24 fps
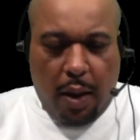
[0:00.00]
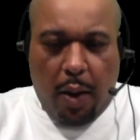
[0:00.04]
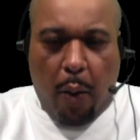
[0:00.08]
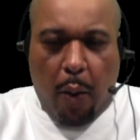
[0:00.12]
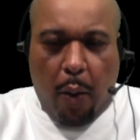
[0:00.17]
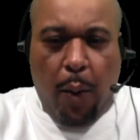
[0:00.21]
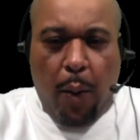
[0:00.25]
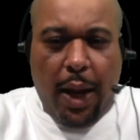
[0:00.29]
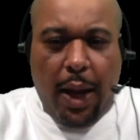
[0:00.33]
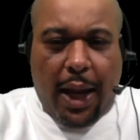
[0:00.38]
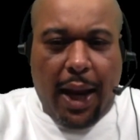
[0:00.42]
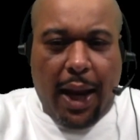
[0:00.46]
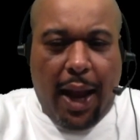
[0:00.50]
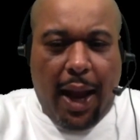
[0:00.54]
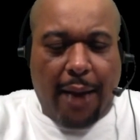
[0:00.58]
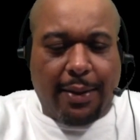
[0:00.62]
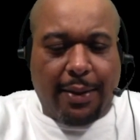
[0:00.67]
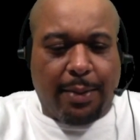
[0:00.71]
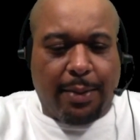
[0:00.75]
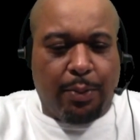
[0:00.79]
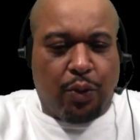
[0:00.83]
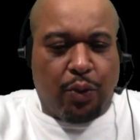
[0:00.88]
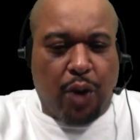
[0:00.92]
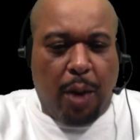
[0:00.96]
we could have
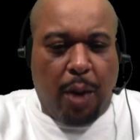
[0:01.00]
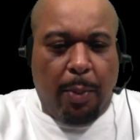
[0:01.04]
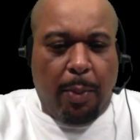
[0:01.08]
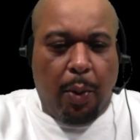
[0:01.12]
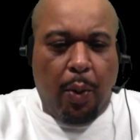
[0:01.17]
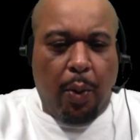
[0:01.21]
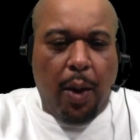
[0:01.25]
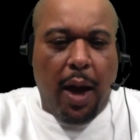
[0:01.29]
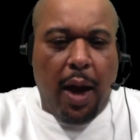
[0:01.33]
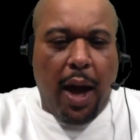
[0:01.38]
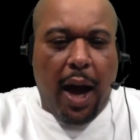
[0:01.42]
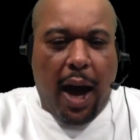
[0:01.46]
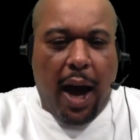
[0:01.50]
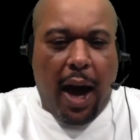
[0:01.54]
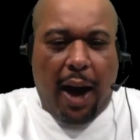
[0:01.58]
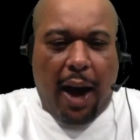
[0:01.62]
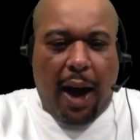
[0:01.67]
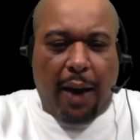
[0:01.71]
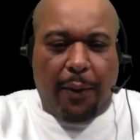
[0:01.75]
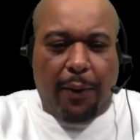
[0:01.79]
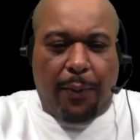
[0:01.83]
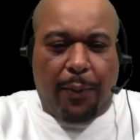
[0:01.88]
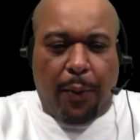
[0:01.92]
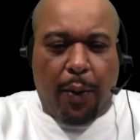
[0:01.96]
some trouble
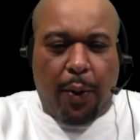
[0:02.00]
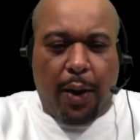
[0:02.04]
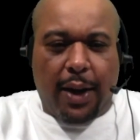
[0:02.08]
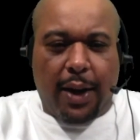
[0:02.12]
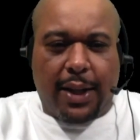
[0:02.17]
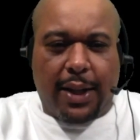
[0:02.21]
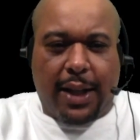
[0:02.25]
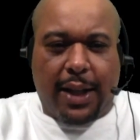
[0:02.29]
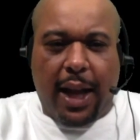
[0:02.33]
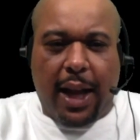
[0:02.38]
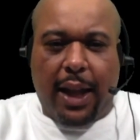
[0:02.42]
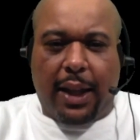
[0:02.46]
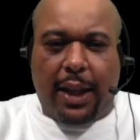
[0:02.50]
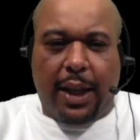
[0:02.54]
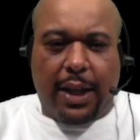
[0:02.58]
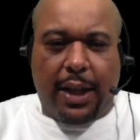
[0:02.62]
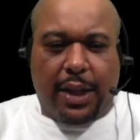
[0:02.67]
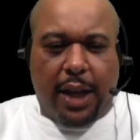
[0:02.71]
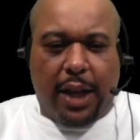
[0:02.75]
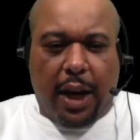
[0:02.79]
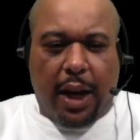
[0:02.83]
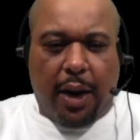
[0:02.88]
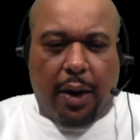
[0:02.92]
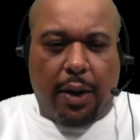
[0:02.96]
out of Florida State this
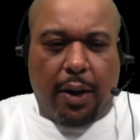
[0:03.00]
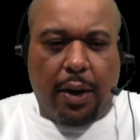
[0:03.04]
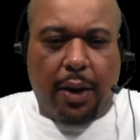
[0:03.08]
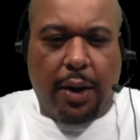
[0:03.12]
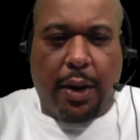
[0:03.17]
year.